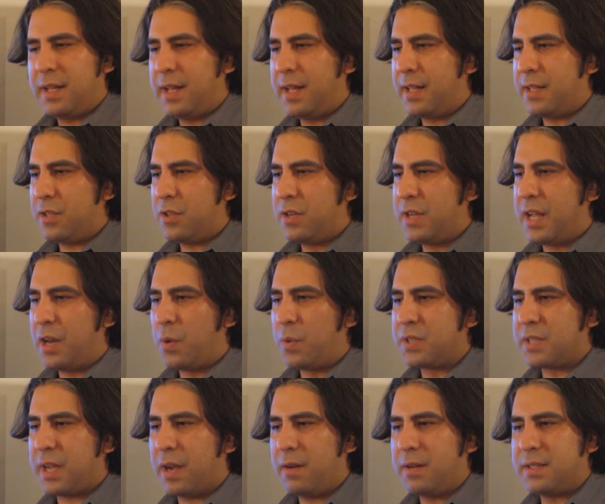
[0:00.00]
you're not
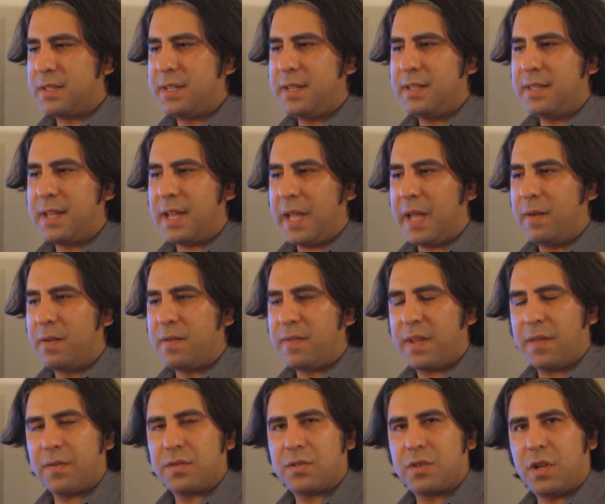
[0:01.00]
always guaranteed that even if
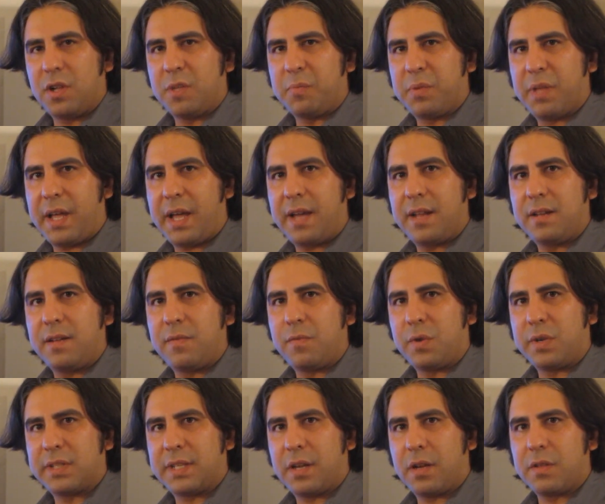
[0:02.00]
you have a solid plan and you've
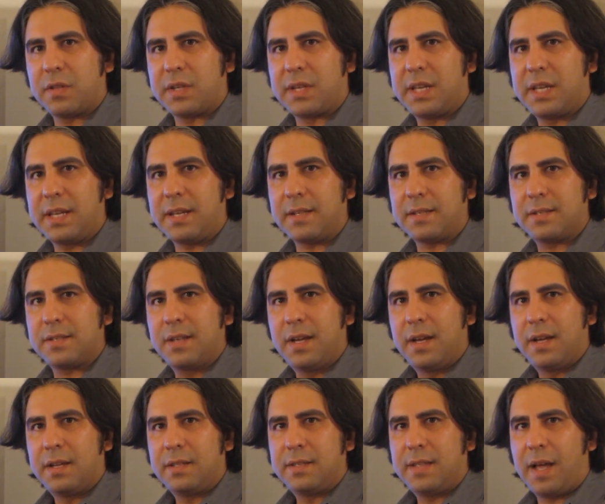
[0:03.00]
worked out all the kinks,
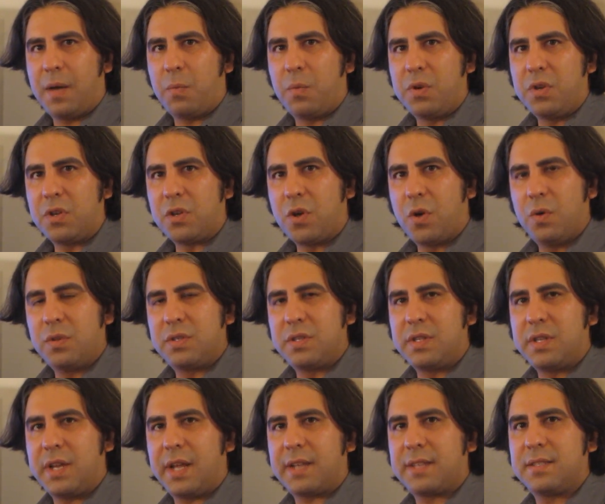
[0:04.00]
that when you go into
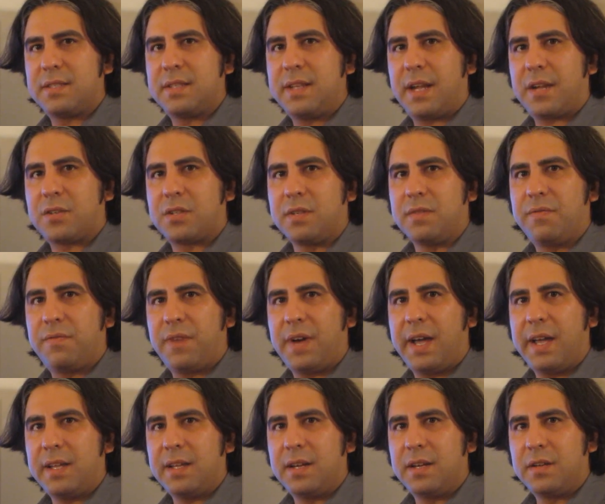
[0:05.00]
the Nexus and actually
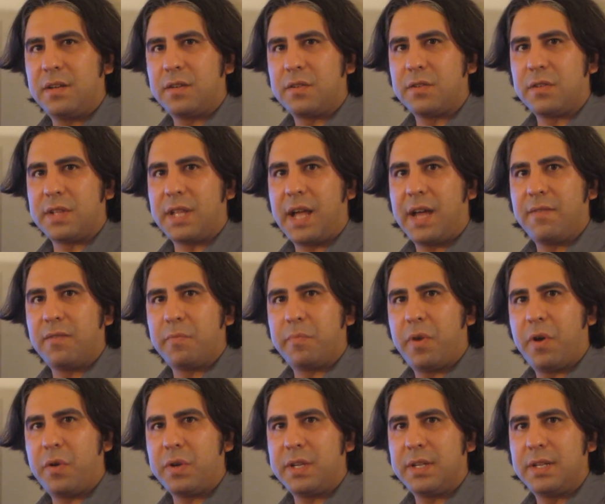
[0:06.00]
fight another live
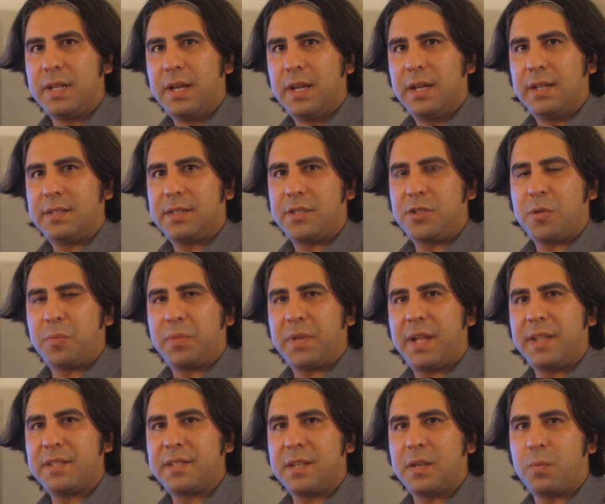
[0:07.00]
opponent, that your
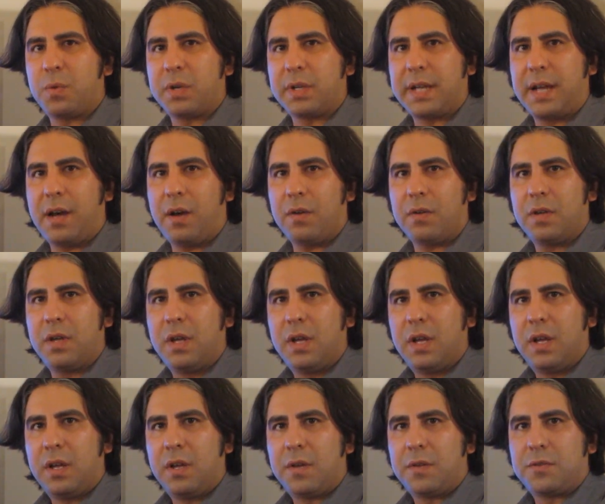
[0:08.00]
plan's going to work out.
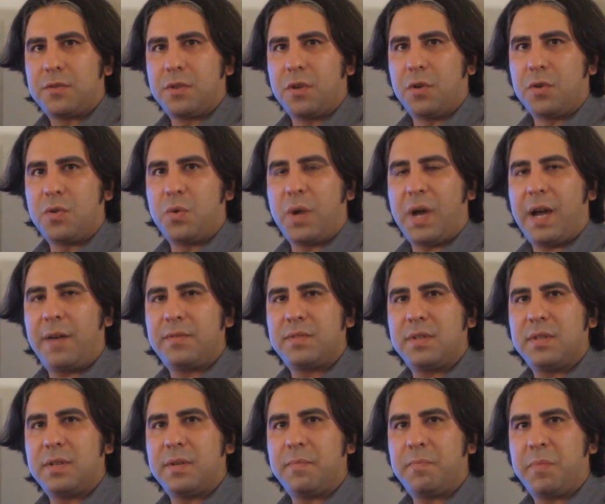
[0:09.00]
So you have
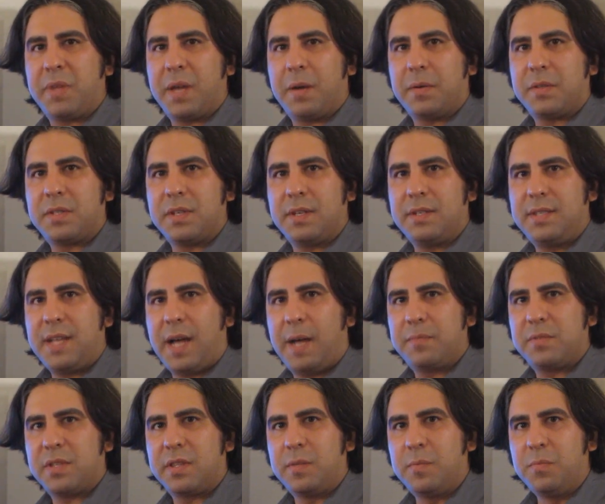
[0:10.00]
to be able to
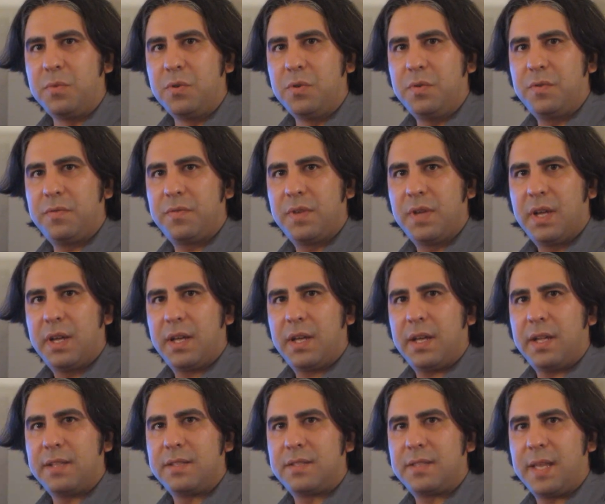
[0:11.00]
adapt on the move
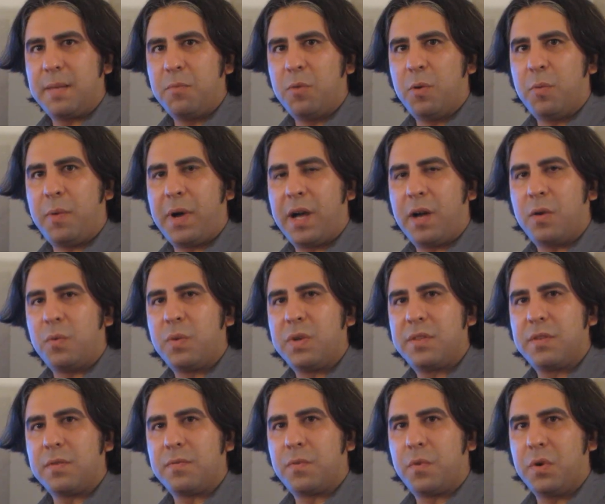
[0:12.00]
and stay mobile
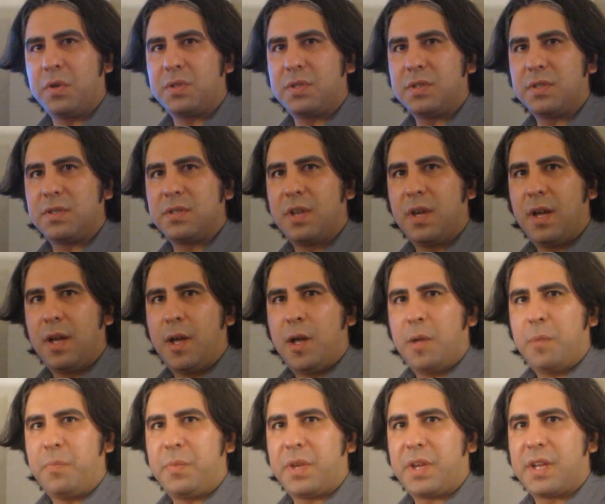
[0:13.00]
with your forces.
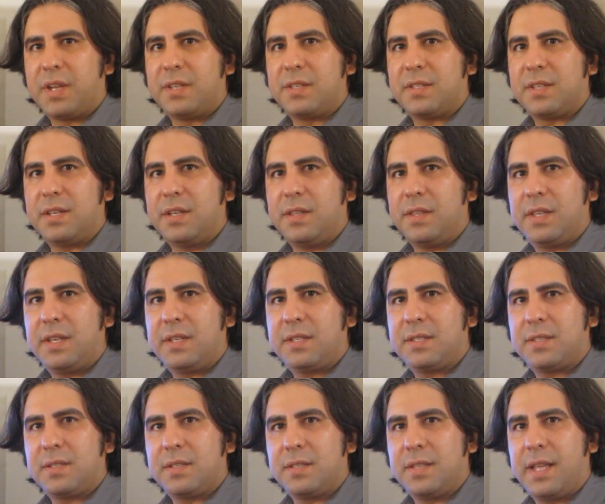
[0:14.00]
Because in
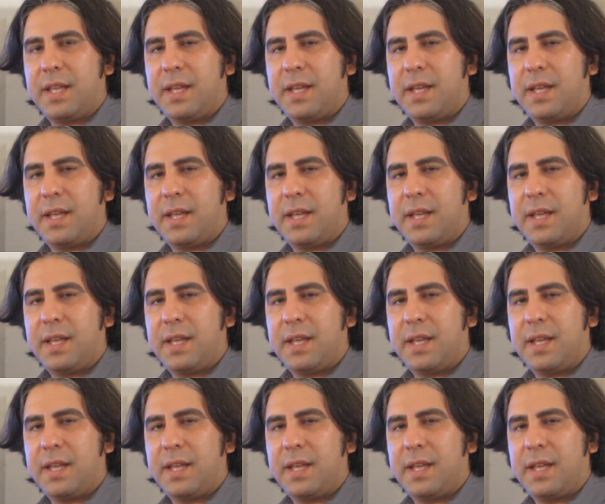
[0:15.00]
this